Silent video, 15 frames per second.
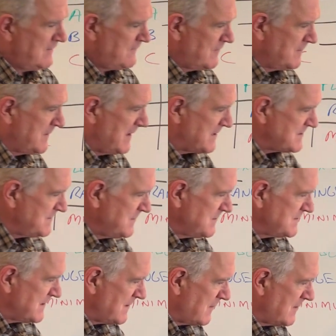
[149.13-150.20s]
from
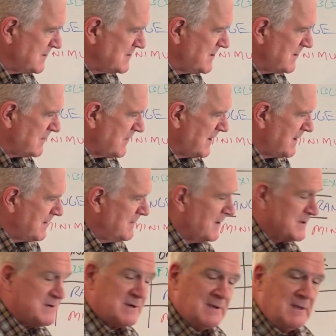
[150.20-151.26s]
customers that aren't generating
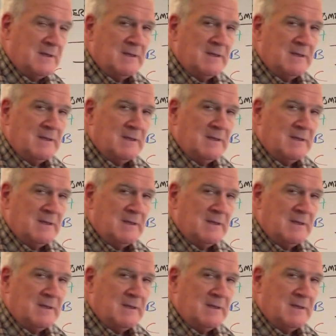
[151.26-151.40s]
much